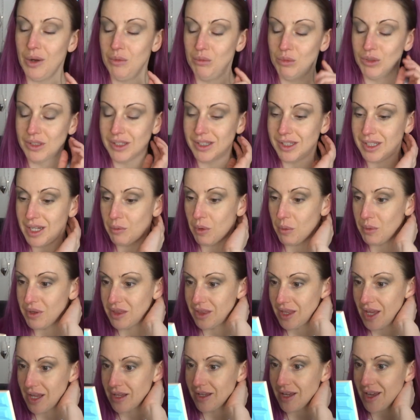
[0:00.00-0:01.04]
and we'll see what we
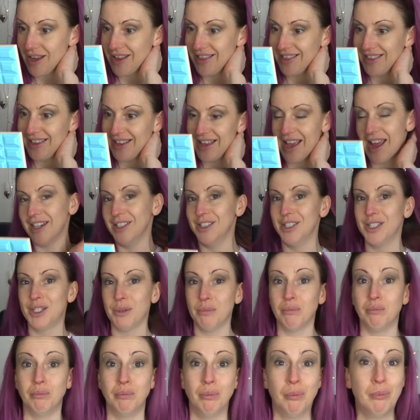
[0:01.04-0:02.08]
think at the end.
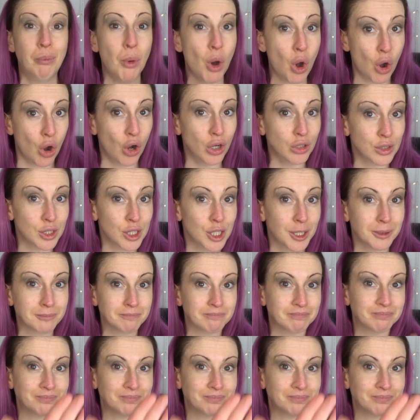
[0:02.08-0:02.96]
But